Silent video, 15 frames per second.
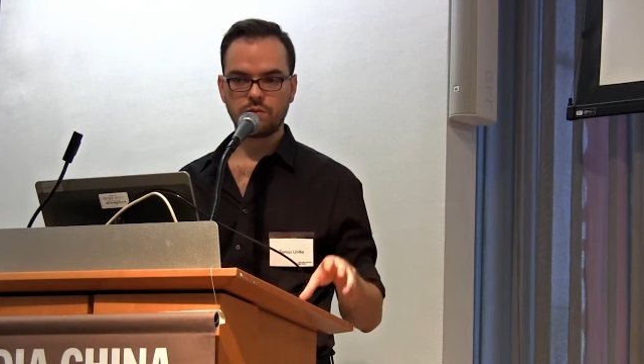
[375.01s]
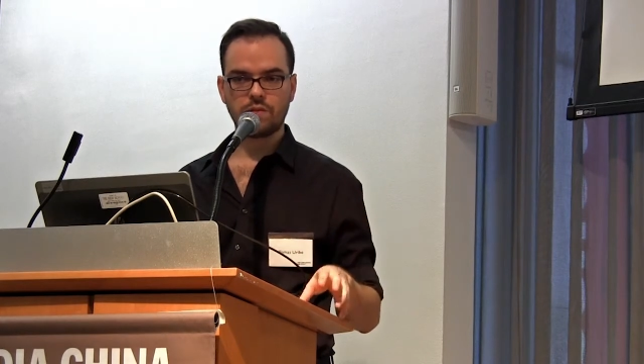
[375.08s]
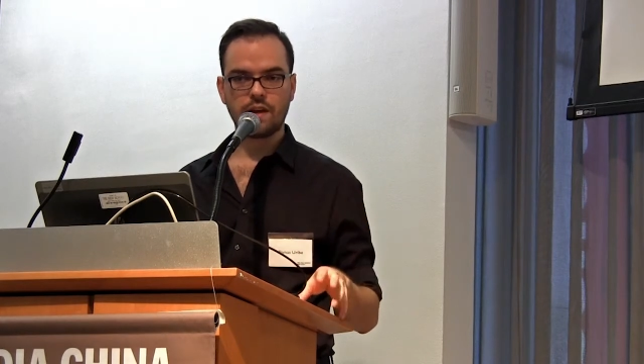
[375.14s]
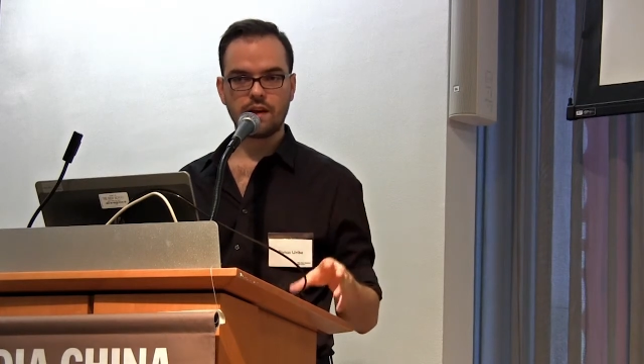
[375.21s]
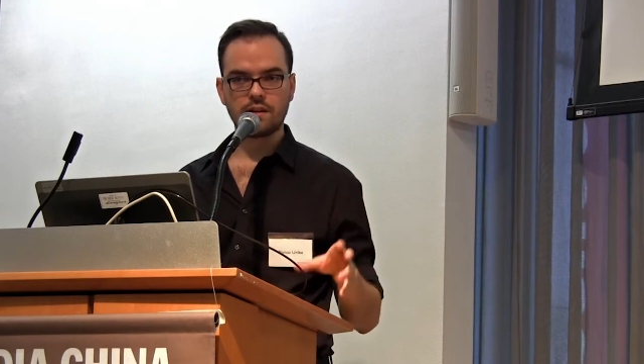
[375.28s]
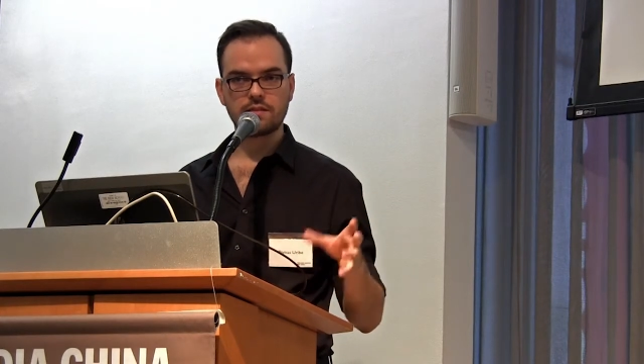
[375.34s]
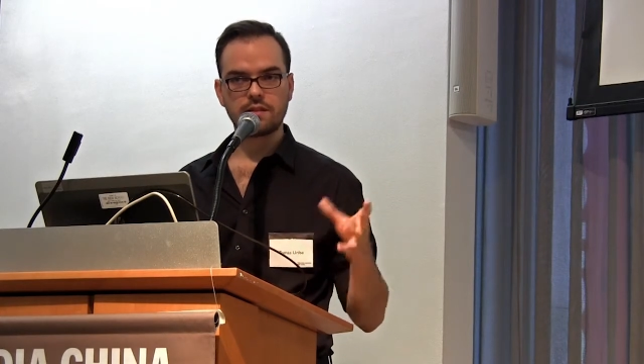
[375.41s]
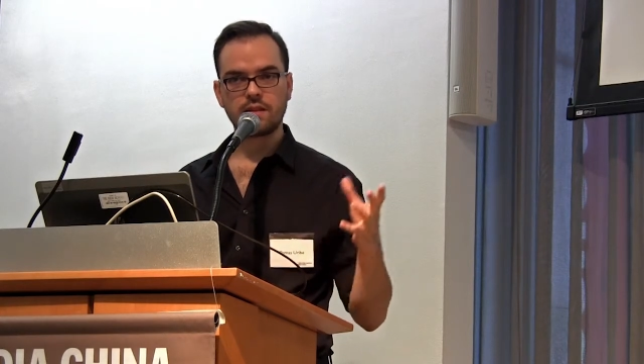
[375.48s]
to
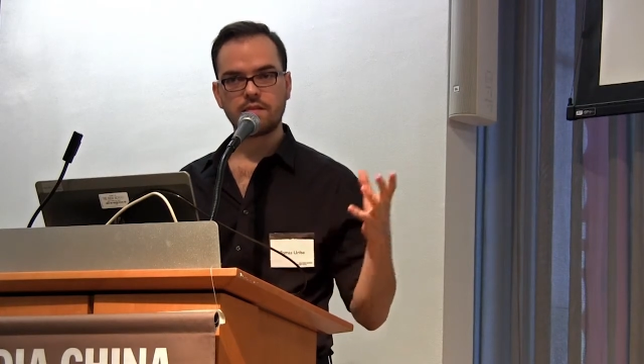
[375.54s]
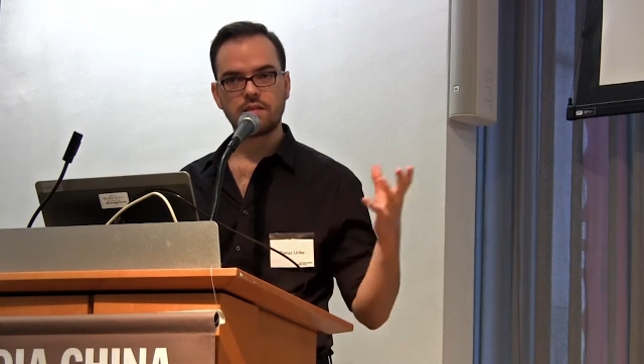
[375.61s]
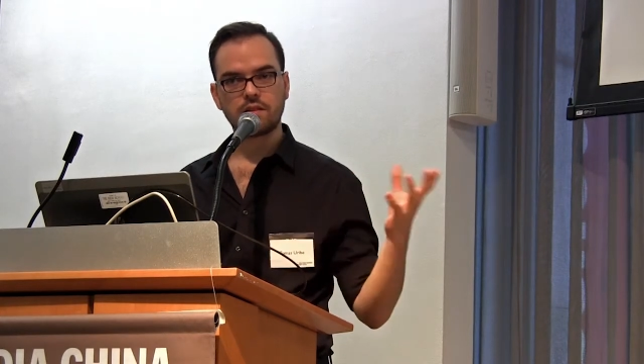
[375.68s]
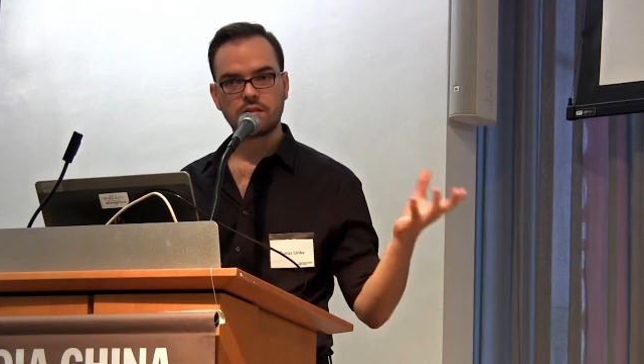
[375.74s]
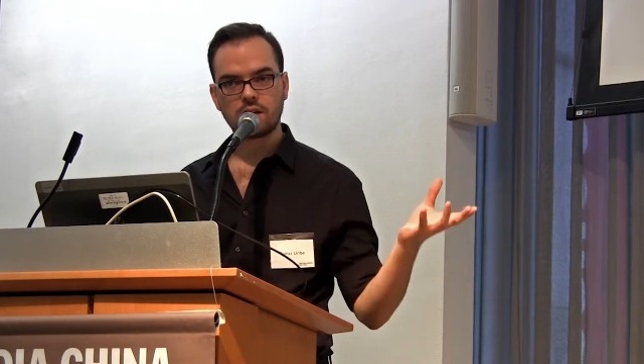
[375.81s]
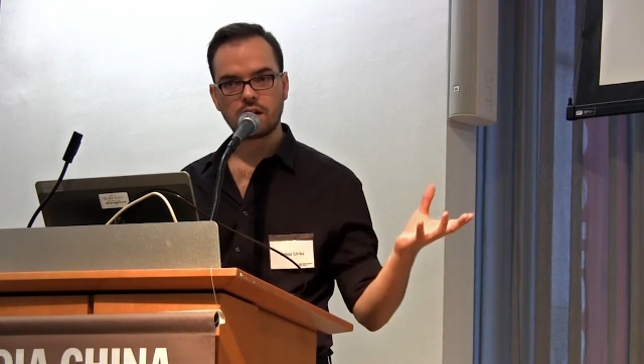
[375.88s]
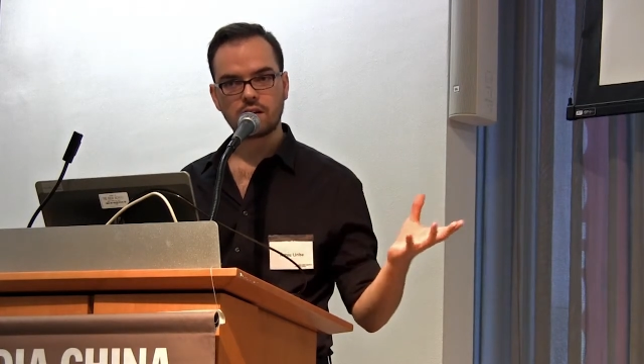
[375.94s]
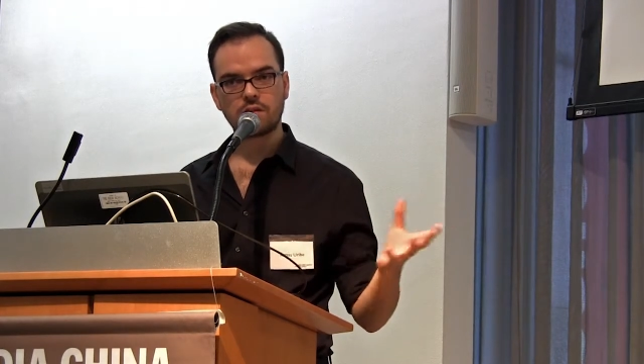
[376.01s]
that is that
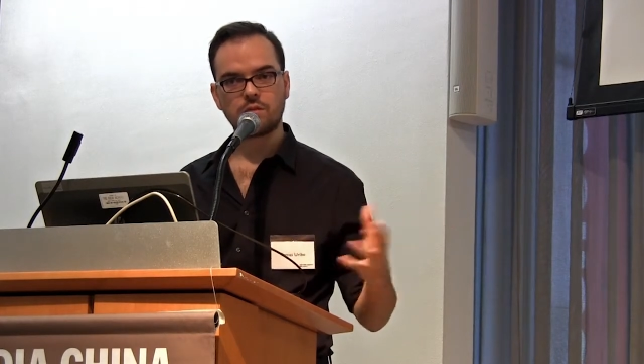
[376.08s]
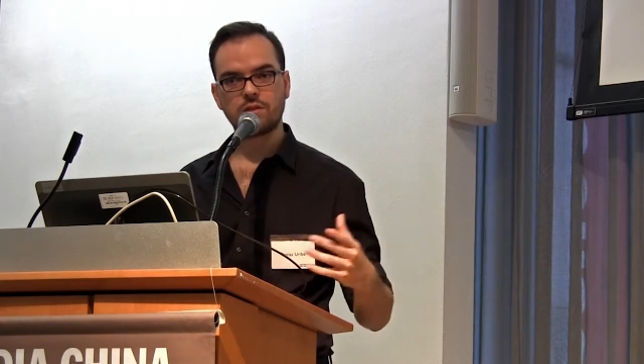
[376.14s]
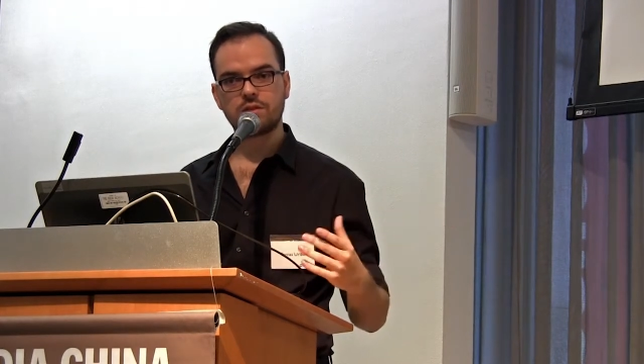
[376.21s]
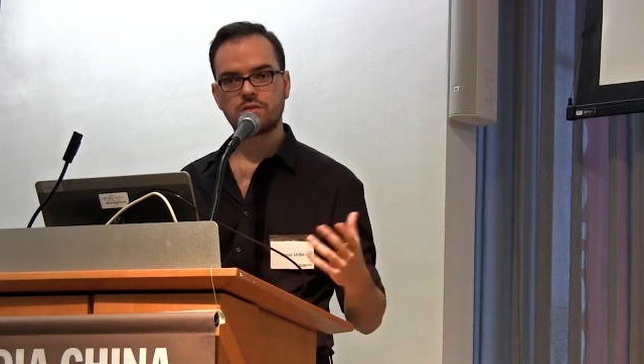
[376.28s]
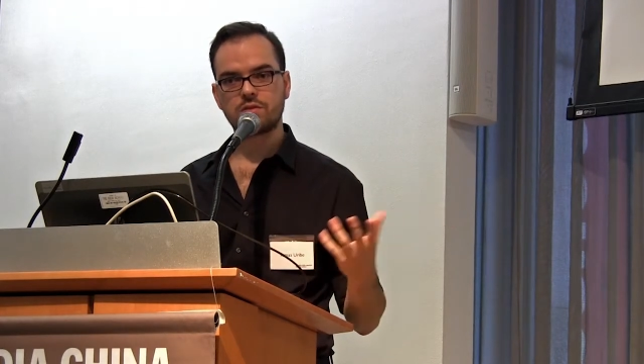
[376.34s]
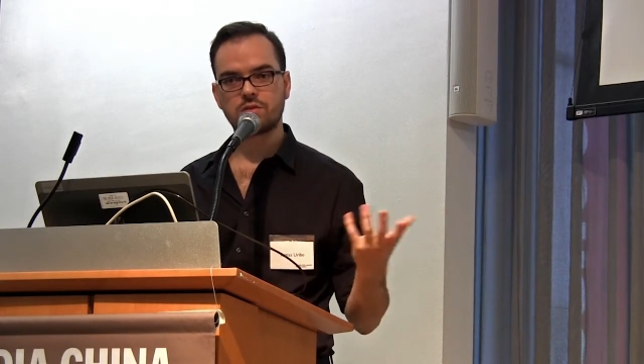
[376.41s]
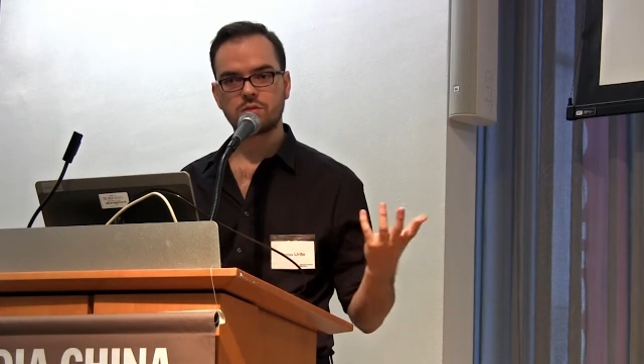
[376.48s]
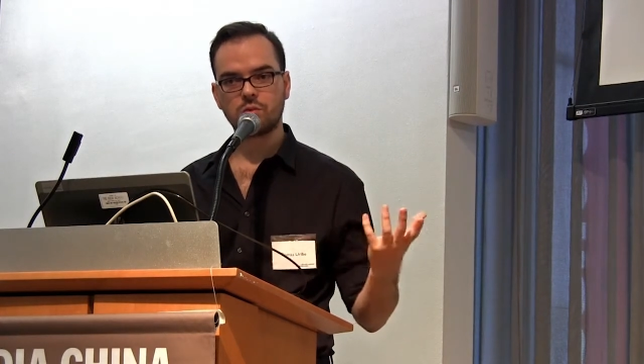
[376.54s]
they're not going
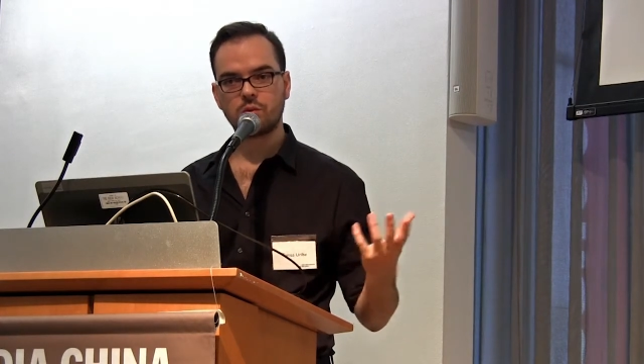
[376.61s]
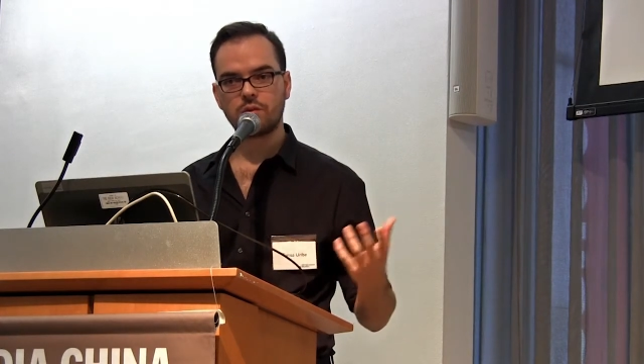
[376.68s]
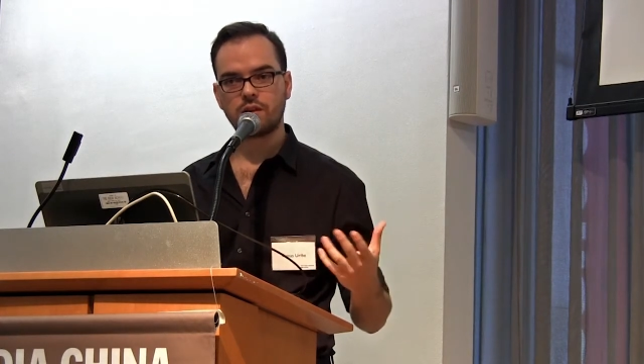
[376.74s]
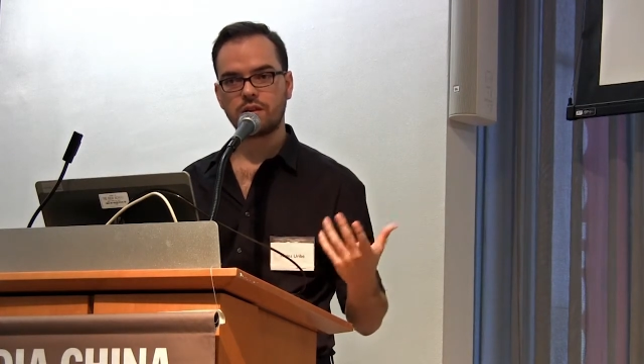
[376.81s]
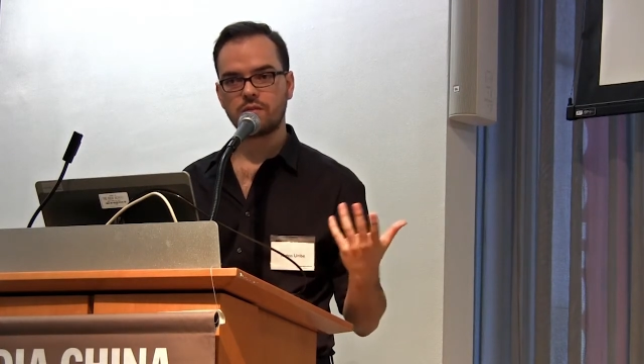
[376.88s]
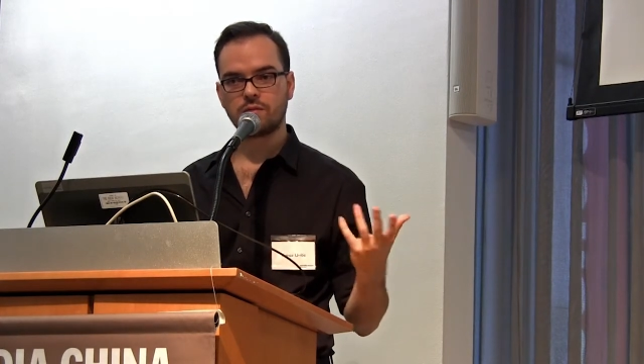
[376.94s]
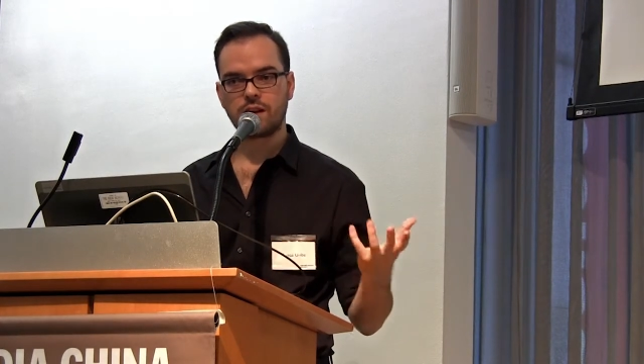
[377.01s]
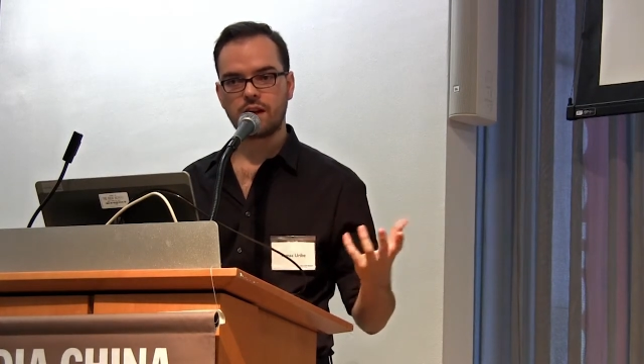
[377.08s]
to school,
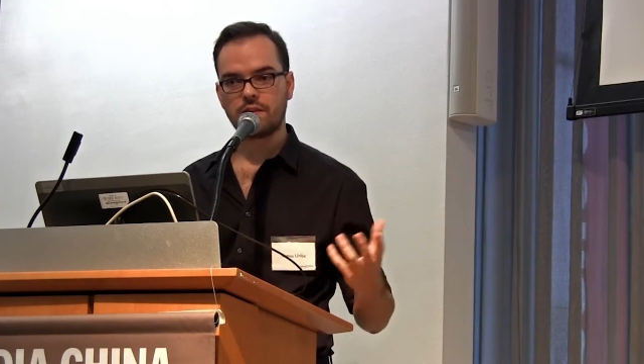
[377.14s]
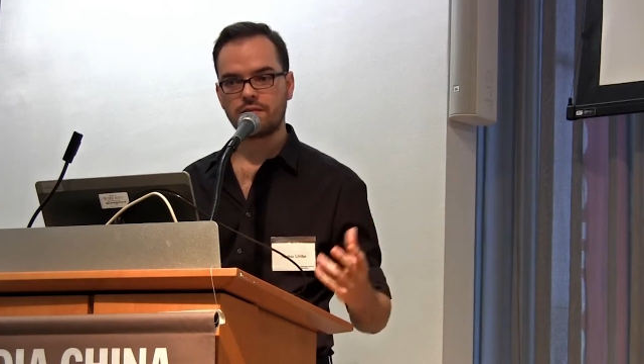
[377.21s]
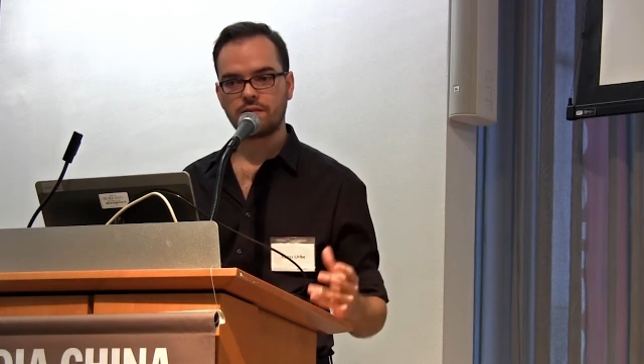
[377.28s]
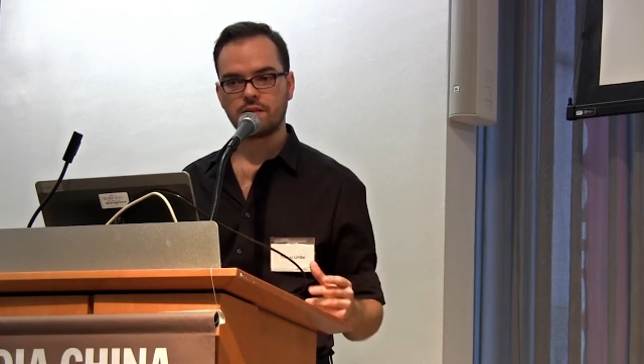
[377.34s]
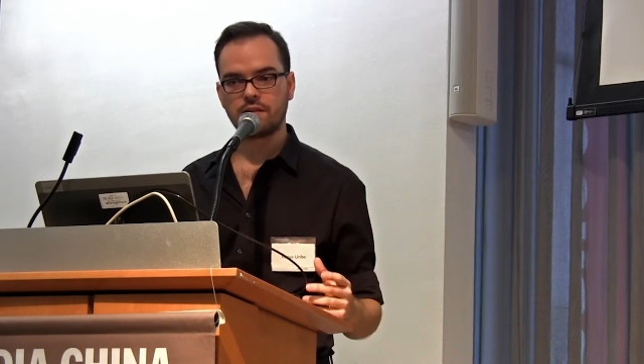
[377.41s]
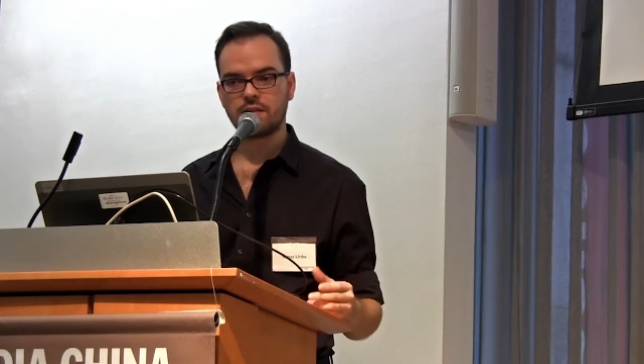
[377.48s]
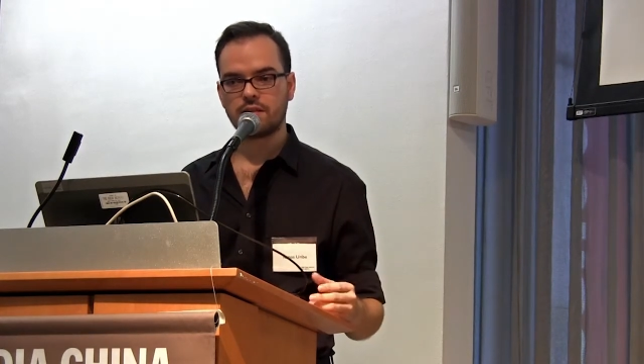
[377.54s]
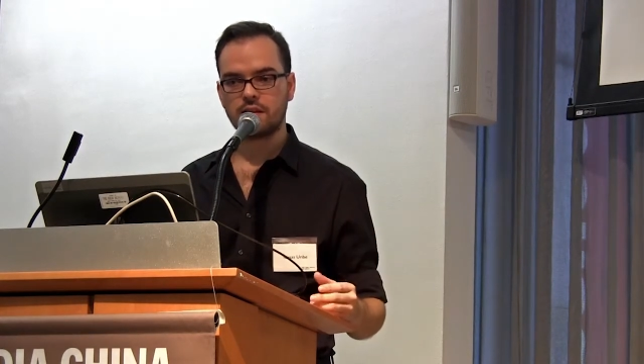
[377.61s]
they don't have